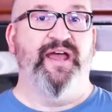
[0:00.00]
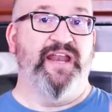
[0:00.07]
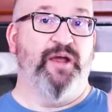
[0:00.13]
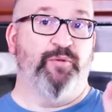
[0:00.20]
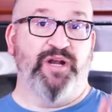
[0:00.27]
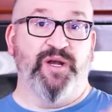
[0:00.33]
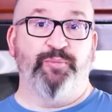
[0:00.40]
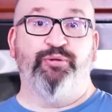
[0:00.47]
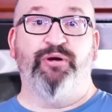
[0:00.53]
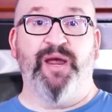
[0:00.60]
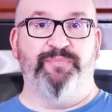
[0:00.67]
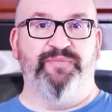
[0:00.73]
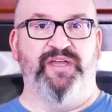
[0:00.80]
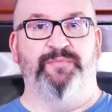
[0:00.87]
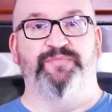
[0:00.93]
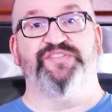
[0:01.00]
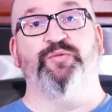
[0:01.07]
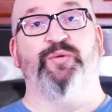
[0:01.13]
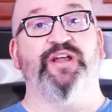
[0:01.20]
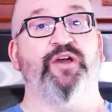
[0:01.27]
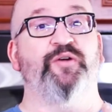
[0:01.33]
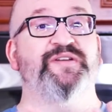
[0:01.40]
and now we're gonna prep them. So you
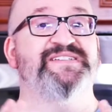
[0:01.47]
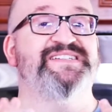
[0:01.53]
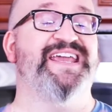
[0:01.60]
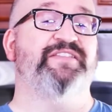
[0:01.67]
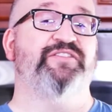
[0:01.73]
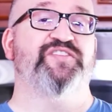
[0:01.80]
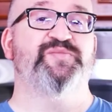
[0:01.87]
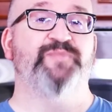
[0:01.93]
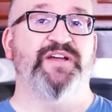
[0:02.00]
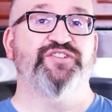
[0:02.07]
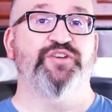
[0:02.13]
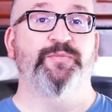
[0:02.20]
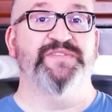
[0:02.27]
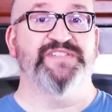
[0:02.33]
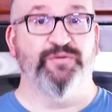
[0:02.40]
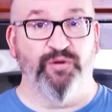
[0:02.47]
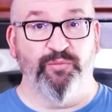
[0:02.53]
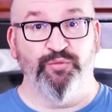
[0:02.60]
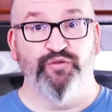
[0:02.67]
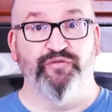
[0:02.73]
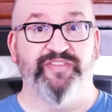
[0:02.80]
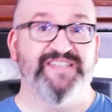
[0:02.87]
wanna go and take those mushrooms and
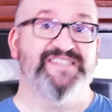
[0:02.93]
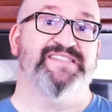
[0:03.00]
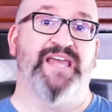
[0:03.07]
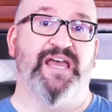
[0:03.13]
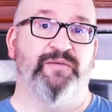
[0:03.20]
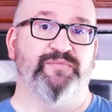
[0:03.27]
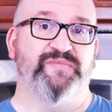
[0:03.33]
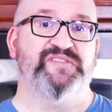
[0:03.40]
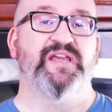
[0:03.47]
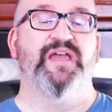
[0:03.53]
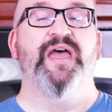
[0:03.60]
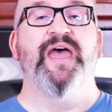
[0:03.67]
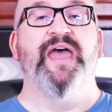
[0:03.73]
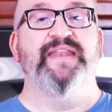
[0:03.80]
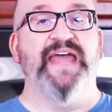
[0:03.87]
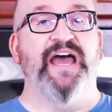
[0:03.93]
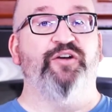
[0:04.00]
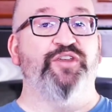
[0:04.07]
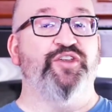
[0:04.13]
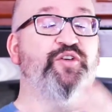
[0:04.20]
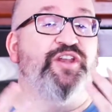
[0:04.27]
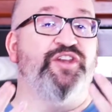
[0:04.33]
remove the stems. Now
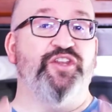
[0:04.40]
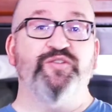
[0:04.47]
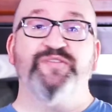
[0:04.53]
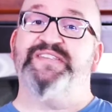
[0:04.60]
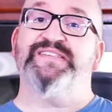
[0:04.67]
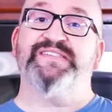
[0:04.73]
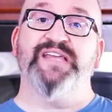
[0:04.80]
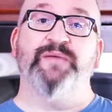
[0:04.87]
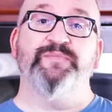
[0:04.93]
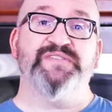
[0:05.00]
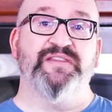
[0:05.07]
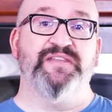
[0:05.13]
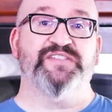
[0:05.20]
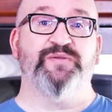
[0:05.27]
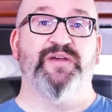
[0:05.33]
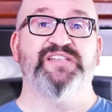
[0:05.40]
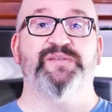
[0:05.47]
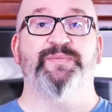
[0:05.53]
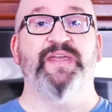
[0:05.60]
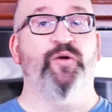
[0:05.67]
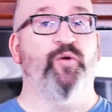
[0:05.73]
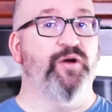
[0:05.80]
you can use the stems in this
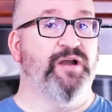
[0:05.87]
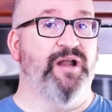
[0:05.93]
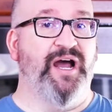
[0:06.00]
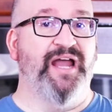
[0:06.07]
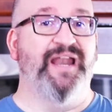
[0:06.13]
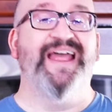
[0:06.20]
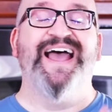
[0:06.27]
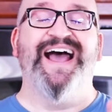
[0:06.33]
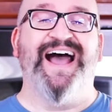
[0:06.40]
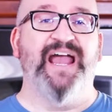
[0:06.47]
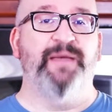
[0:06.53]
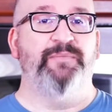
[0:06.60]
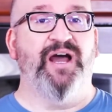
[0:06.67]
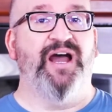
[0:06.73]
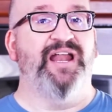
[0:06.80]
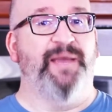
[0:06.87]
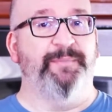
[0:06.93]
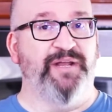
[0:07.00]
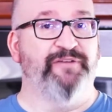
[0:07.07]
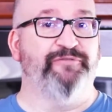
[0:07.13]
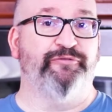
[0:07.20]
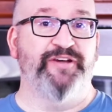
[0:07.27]
recipe or not. I'm
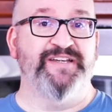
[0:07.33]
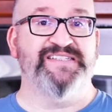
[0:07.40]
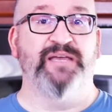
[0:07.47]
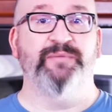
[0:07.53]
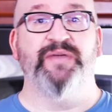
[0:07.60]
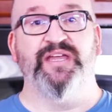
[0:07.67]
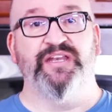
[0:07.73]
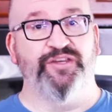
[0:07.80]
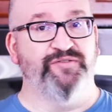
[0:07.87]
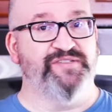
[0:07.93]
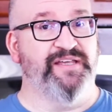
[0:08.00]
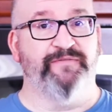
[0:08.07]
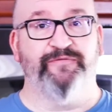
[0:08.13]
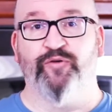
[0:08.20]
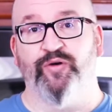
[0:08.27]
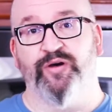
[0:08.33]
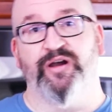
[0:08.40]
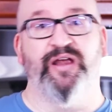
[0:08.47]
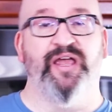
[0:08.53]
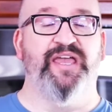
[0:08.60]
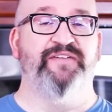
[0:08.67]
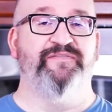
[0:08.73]
gonna freeze them and use it for
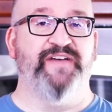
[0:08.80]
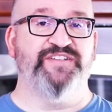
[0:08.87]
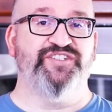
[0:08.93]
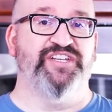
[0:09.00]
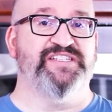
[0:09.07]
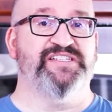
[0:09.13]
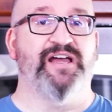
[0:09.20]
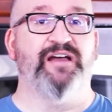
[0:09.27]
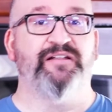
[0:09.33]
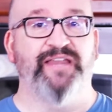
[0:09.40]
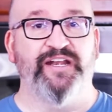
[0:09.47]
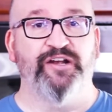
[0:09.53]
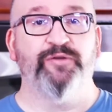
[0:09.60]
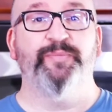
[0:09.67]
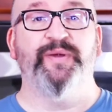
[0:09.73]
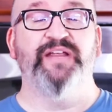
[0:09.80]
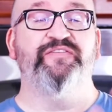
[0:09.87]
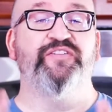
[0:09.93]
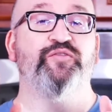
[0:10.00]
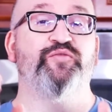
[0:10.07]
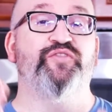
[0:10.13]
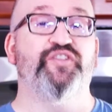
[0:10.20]
a veggie stock later, but if
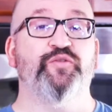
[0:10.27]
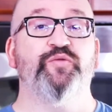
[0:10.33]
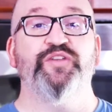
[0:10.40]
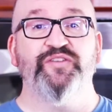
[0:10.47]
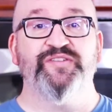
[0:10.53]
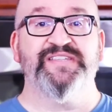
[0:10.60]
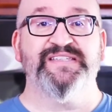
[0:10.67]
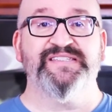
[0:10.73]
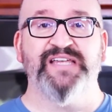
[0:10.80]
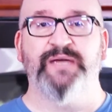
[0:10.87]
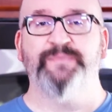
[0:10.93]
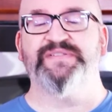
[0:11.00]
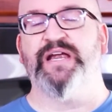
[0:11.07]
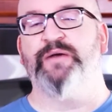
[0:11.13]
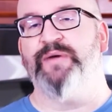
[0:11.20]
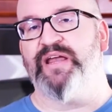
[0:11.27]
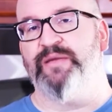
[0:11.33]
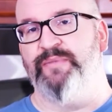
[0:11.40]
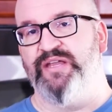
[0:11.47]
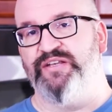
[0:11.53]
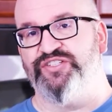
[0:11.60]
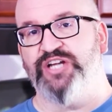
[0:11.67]
you do use the stems, I
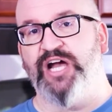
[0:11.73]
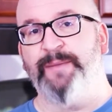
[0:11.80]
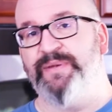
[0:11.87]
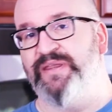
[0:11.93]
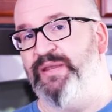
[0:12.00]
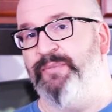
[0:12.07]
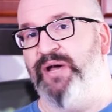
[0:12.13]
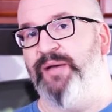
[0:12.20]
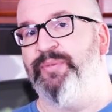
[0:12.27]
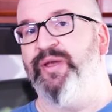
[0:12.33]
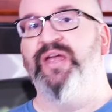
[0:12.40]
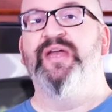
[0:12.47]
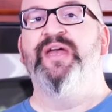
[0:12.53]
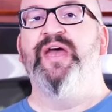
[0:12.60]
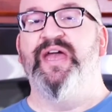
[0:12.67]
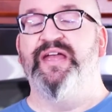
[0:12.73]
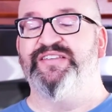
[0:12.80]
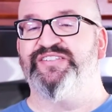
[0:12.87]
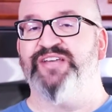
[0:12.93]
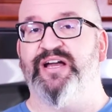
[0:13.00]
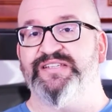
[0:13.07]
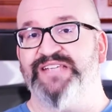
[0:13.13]
recommend chopping them up and
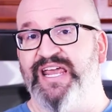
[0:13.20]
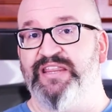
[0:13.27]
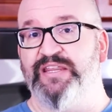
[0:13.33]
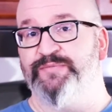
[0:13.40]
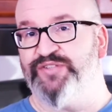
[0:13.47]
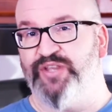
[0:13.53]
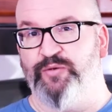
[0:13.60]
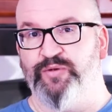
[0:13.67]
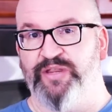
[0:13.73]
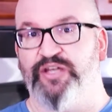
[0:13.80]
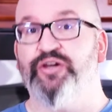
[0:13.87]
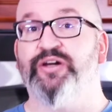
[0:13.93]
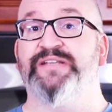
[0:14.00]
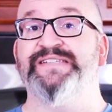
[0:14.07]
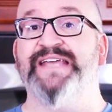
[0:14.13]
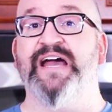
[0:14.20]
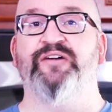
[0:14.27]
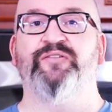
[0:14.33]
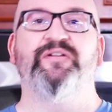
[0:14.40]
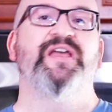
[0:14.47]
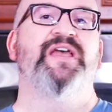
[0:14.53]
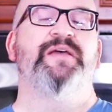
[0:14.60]
sauteing them so they really cook
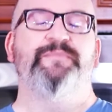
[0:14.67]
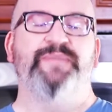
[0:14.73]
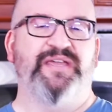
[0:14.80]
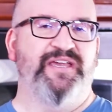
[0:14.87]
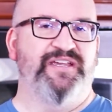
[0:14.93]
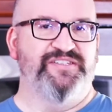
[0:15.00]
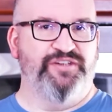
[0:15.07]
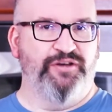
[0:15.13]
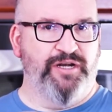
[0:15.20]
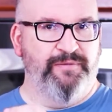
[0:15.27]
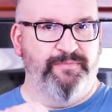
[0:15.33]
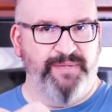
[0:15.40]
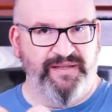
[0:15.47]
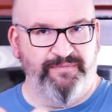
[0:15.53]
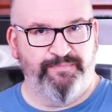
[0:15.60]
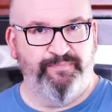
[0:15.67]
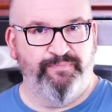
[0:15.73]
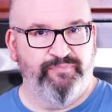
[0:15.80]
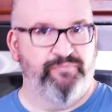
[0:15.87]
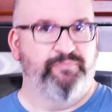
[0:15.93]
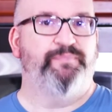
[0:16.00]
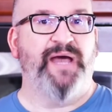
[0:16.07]
down, because you're gonna be
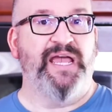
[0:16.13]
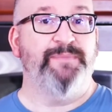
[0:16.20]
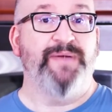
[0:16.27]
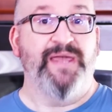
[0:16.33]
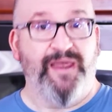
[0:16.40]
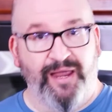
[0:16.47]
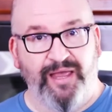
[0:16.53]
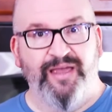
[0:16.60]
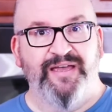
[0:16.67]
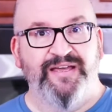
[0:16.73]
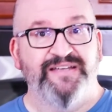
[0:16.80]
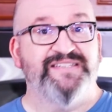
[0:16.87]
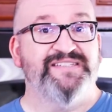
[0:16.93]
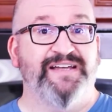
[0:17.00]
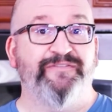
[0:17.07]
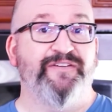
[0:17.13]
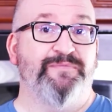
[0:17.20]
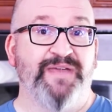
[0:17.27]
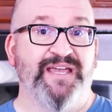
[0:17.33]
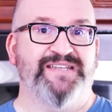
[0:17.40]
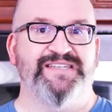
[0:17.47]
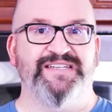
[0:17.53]
piping stuffing
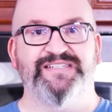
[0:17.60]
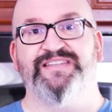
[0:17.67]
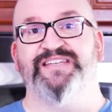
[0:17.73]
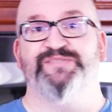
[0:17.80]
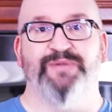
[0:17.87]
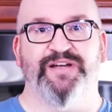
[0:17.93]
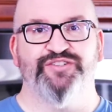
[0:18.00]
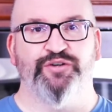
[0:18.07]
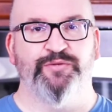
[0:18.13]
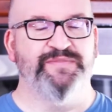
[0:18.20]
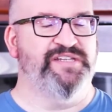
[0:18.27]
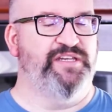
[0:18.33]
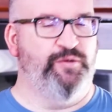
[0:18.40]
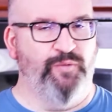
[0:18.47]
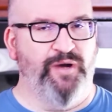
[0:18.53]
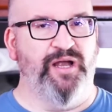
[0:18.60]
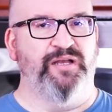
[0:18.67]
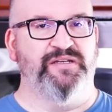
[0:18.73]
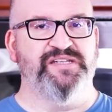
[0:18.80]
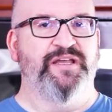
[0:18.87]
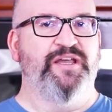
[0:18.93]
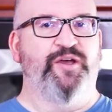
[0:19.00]
mix into these mushrooms and you
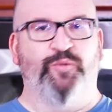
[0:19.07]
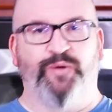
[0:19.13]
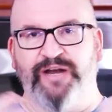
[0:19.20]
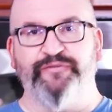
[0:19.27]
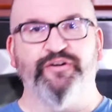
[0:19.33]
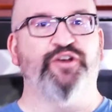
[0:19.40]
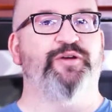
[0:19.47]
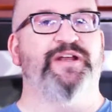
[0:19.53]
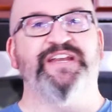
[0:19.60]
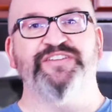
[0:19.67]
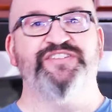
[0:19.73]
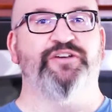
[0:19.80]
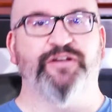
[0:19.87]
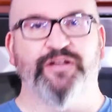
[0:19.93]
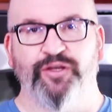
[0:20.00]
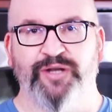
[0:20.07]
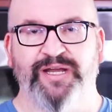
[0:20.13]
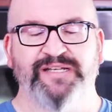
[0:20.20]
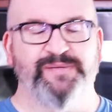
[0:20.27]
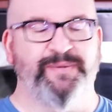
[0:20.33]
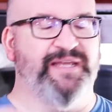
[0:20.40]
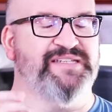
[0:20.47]
want whatever ingredients you're
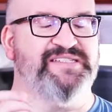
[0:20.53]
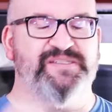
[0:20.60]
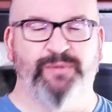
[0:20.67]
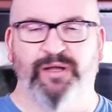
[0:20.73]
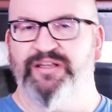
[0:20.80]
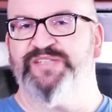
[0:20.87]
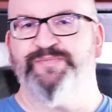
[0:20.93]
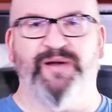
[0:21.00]
including to be as small as